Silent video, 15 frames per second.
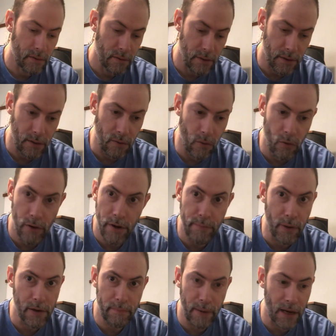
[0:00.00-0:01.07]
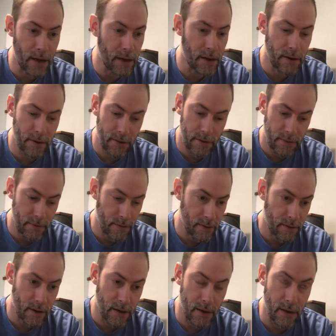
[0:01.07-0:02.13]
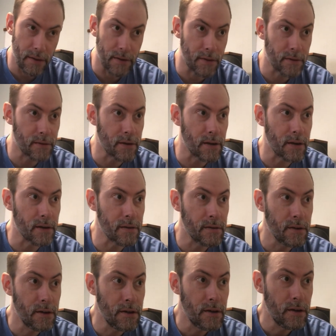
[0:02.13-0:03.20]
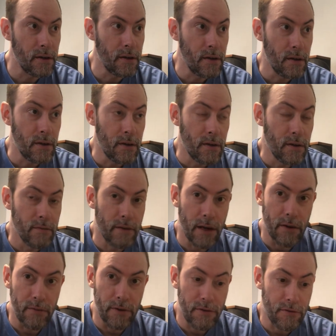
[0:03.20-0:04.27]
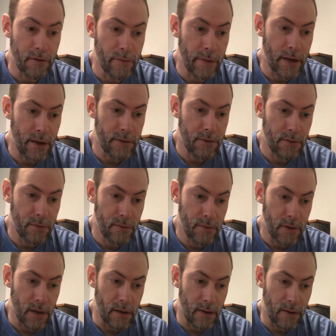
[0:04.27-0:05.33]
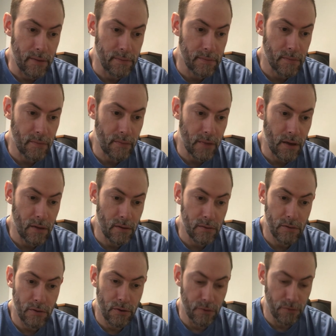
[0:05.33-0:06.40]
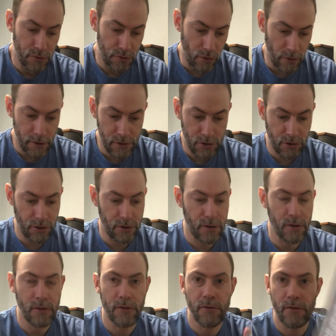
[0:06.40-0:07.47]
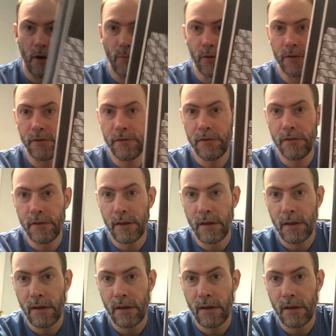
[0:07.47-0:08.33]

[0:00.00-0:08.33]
like an oi punk band that Vinyl Rich turned me on to. Coup George Troubles.